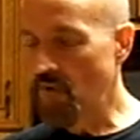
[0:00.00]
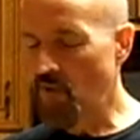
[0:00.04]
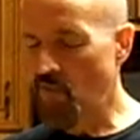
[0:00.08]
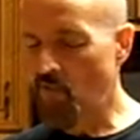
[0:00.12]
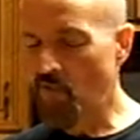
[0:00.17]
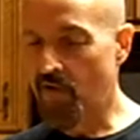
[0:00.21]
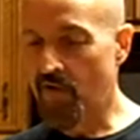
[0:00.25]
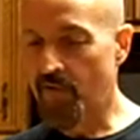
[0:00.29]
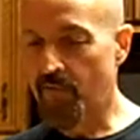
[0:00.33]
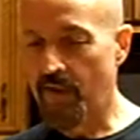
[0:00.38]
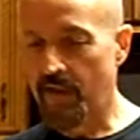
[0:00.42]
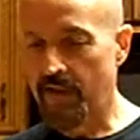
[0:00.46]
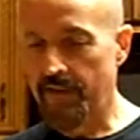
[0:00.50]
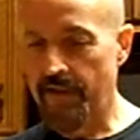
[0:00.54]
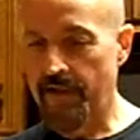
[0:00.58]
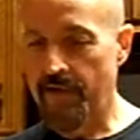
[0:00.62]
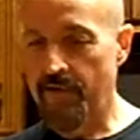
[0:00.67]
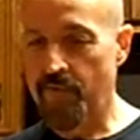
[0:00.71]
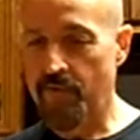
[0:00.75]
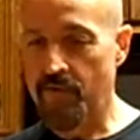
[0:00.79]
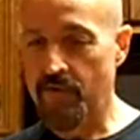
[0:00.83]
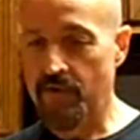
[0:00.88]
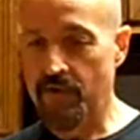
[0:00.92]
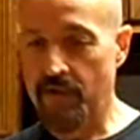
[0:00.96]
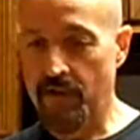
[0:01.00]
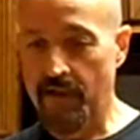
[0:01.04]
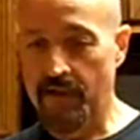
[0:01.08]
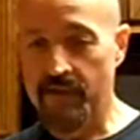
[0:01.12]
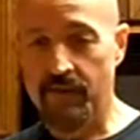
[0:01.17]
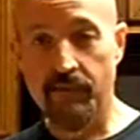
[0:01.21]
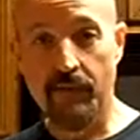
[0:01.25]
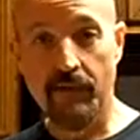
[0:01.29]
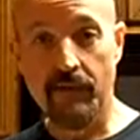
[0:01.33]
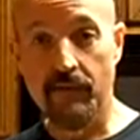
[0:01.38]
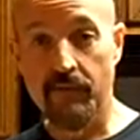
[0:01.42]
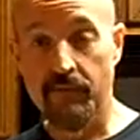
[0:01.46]
one of my neighbors that I
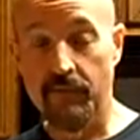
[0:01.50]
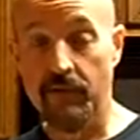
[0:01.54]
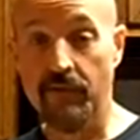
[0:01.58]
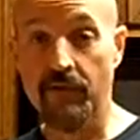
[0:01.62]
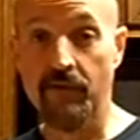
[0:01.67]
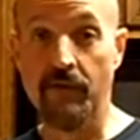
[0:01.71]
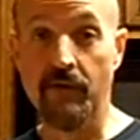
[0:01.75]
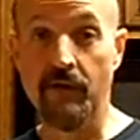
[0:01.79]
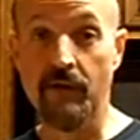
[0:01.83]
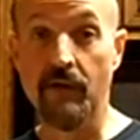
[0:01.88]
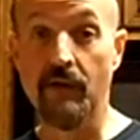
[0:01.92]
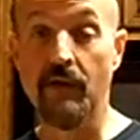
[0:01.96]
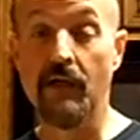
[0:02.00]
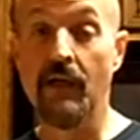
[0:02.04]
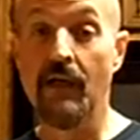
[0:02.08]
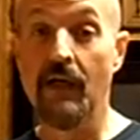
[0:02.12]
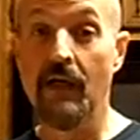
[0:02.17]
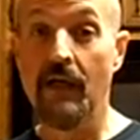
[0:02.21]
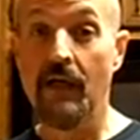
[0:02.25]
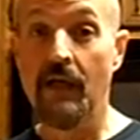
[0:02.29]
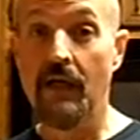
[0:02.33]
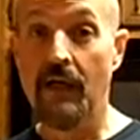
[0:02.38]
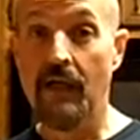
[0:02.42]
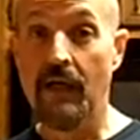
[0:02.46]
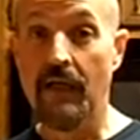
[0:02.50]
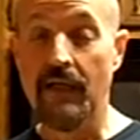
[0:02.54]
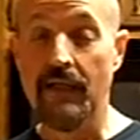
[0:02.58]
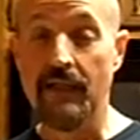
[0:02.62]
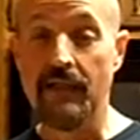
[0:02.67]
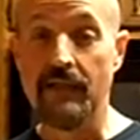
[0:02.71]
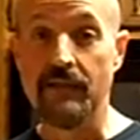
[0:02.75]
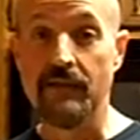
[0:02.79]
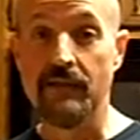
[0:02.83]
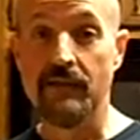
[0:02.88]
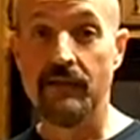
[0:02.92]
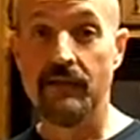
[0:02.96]
expect to be there
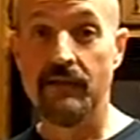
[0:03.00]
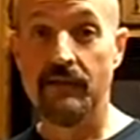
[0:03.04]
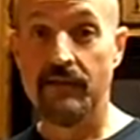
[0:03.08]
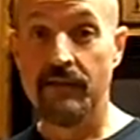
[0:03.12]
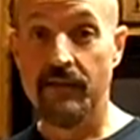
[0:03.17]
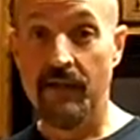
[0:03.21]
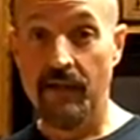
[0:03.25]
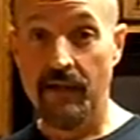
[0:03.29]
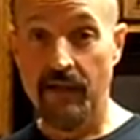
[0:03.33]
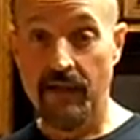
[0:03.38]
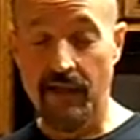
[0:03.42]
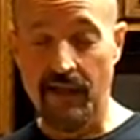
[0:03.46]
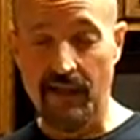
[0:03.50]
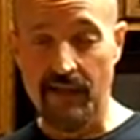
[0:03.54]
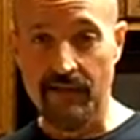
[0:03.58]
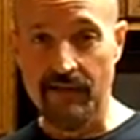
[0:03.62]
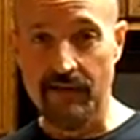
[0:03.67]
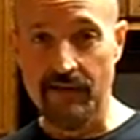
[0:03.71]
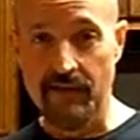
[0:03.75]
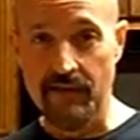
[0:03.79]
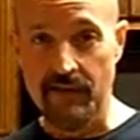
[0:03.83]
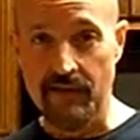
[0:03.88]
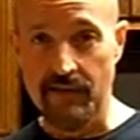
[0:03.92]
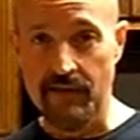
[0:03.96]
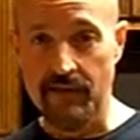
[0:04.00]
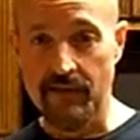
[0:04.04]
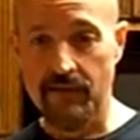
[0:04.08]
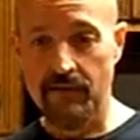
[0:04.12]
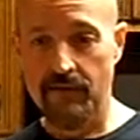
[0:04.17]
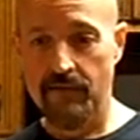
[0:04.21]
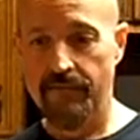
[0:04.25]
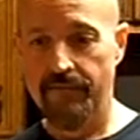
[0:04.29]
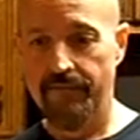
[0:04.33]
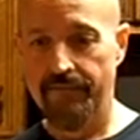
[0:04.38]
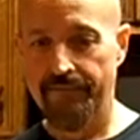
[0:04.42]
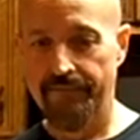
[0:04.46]
has celiac disease.
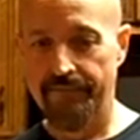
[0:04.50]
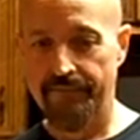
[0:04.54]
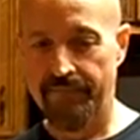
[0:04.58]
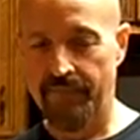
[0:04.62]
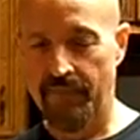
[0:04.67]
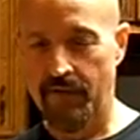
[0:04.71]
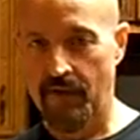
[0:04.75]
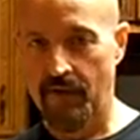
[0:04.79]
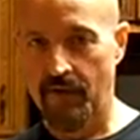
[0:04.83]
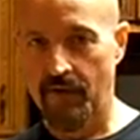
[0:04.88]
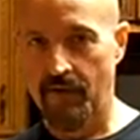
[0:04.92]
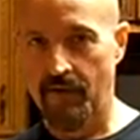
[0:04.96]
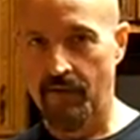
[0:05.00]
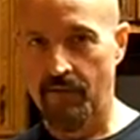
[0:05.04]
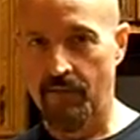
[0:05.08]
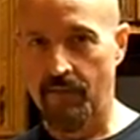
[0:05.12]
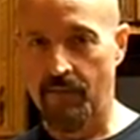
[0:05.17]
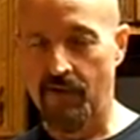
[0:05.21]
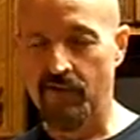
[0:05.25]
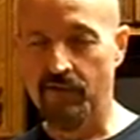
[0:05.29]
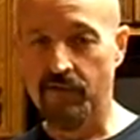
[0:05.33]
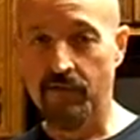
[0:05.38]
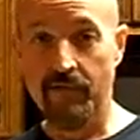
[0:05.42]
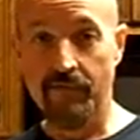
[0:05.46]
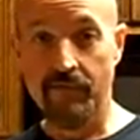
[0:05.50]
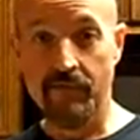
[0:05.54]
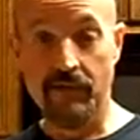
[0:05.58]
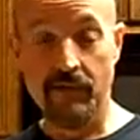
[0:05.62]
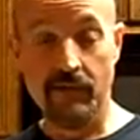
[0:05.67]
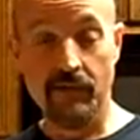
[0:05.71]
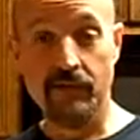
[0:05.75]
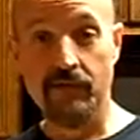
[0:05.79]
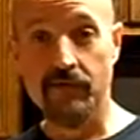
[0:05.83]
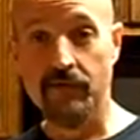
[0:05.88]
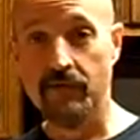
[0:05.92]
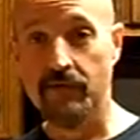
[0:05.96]
Also have a
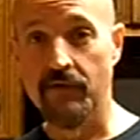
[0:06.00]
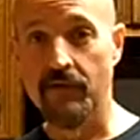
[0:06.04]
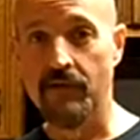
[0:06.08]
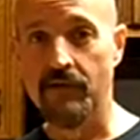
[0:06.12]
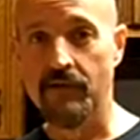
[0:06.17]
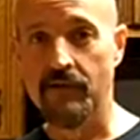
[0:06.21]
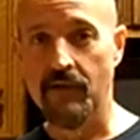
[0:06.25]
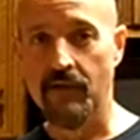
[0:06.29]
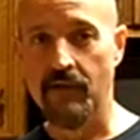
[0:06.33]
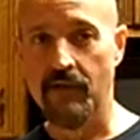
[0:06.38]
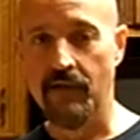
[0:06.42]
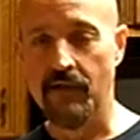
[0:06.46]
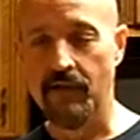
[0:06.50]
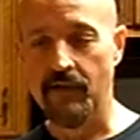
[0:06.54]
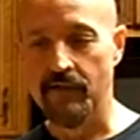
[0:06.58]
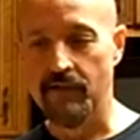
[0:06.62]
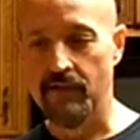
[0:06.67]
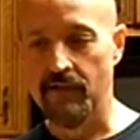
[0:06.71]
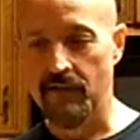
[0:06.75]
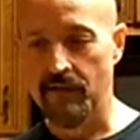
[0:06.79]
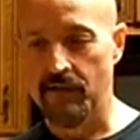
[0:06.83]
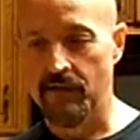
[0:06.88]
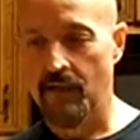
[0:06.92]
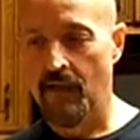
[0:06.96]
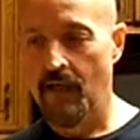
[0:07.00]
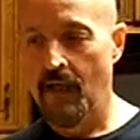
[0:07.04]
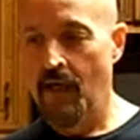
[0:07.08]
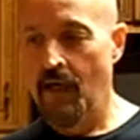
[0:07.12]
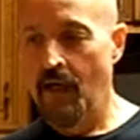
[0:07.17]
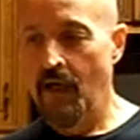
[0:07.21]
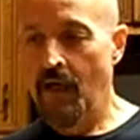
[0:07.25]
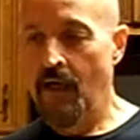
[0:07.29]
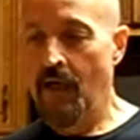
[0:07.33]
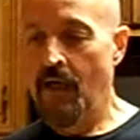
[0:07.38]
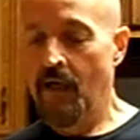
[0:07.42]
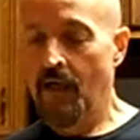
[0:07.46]
sister who has celiac disease,
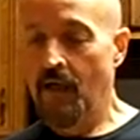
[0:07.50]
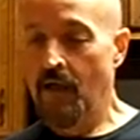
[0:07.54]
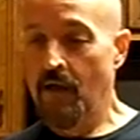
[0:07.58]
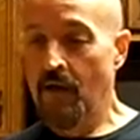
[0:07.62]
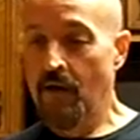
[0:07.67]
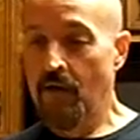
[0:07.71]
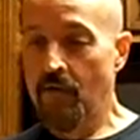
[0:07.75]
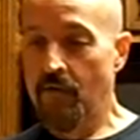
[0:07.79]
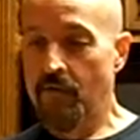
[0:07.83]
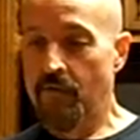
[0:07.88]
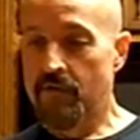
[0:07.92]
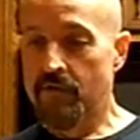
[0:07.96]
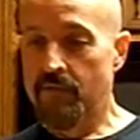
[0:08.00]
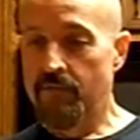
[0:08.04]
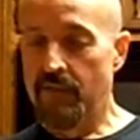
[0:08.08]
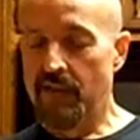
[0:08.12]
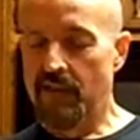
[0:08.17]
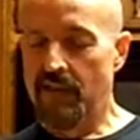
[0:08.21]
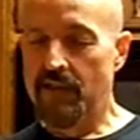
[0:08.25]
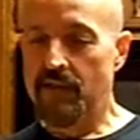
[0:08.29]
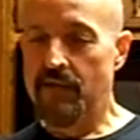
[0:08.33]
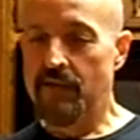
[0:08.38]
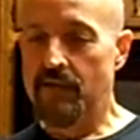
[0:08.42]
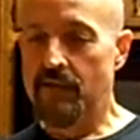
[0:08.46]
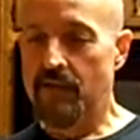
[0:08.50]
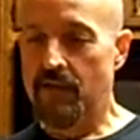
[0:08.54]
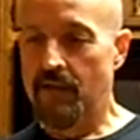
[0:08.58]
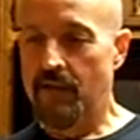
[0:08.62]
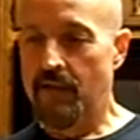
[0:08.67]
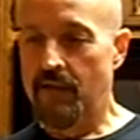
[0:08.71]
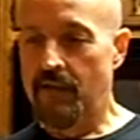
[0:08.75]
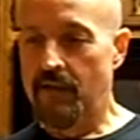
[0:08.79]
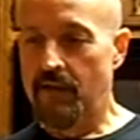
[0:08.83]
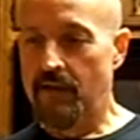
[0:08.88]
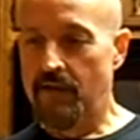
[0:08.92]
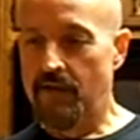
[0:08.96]
which means
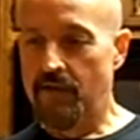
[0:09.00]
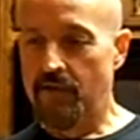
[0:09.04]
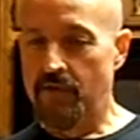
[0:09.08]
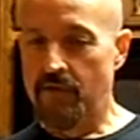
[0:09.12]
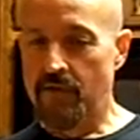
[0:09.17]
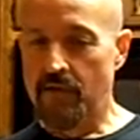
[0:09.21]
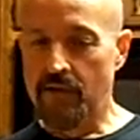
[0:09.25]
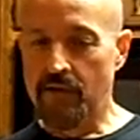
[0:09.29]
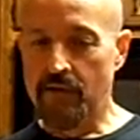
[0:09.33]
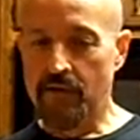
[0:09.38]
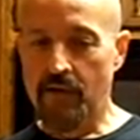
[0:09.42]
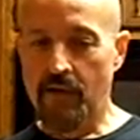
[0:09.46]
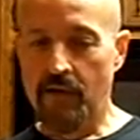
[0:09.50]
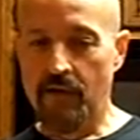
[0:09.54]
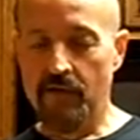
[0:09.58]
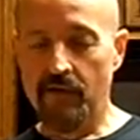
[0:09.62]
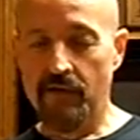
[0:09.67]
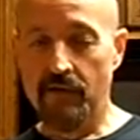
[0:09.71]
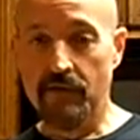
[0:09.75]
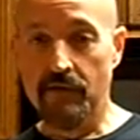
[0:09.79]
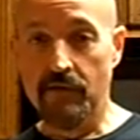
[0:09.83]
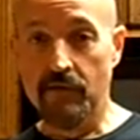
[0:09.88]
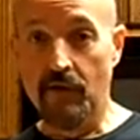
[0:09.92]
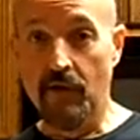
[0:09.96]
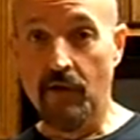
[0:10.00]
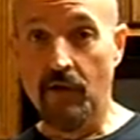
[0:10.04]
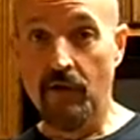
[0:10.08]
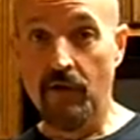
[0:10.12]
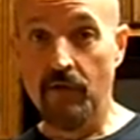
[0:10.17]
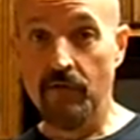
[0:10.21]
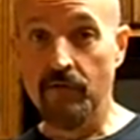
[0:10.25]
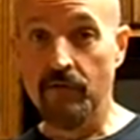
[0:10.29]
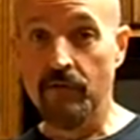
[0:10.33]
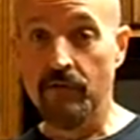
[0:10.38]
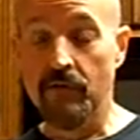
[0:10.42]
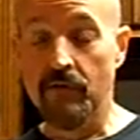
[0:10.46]
you're not tolerant to
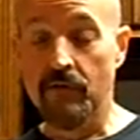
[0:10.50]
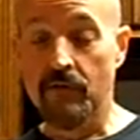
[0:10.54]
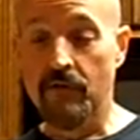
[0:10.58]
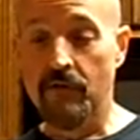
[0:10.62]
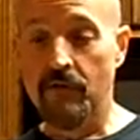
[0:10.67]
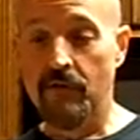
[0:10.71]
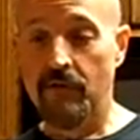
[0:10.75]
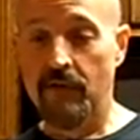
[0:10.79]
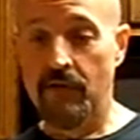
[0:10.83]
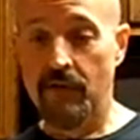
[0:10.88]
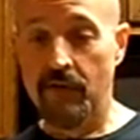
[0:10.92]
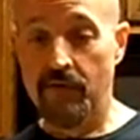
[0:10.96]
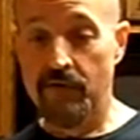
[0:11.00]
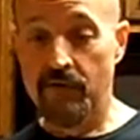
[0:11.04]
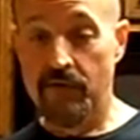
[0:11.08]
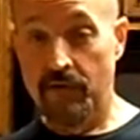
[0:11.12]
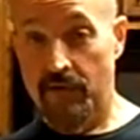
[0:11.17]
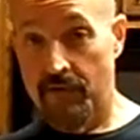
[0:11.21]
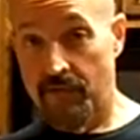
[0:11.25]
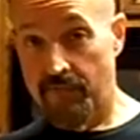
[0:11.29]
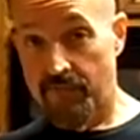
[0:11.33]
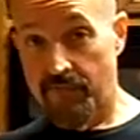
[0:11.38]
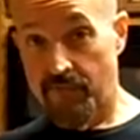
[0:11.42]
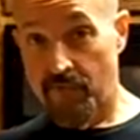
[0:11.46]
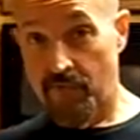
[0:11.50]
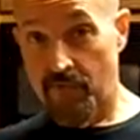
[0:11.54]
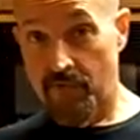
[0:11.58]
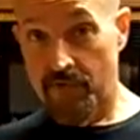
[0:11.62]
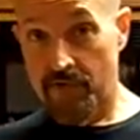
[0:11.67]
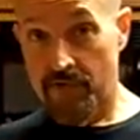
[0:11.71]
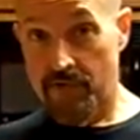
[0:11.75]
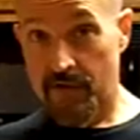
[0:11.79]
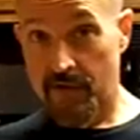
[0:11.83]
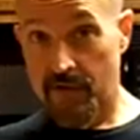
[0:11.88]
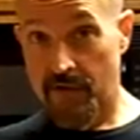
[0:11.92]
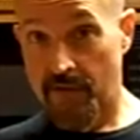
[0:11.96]
gluten. So I was looking for
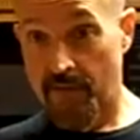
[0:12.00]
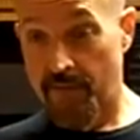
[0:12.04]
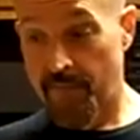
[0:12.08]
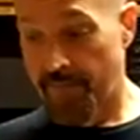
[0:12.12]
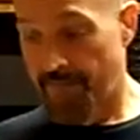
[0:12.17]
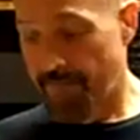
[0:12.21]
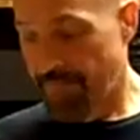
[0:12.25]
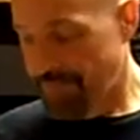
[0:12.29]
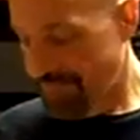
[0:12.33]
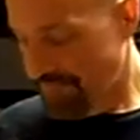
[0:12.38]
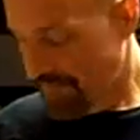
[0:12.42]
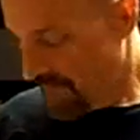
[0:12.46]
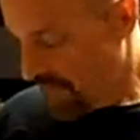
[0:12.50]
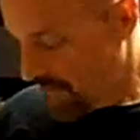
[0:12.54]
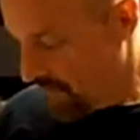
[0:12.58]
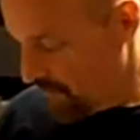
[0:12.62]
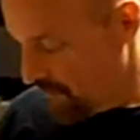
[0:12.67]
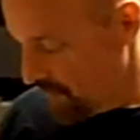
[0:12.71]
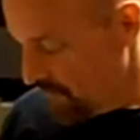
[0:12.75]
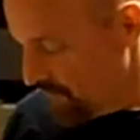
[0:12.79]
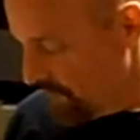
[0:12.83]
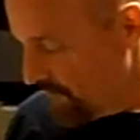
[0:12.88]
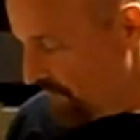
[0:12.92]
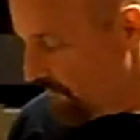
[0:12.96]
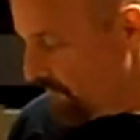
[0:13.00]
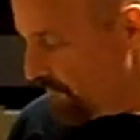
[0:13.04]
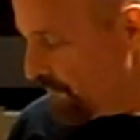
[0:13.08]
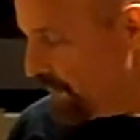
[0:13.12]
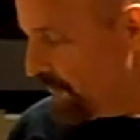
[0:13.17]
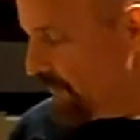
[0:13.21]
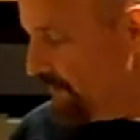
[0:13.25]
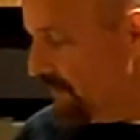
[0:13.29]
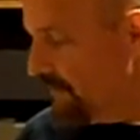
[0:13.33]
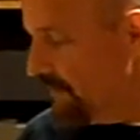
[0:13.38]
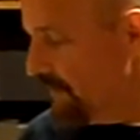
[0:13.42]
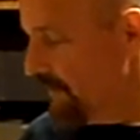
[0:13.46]
some
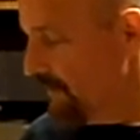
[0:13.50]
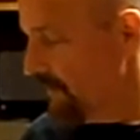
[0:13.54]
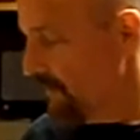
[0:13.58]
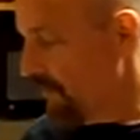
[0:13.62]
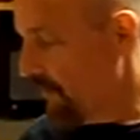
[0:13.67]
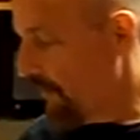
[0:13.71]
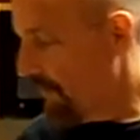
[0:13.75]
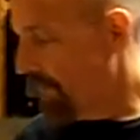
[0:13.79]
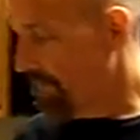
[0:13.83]
gluten-free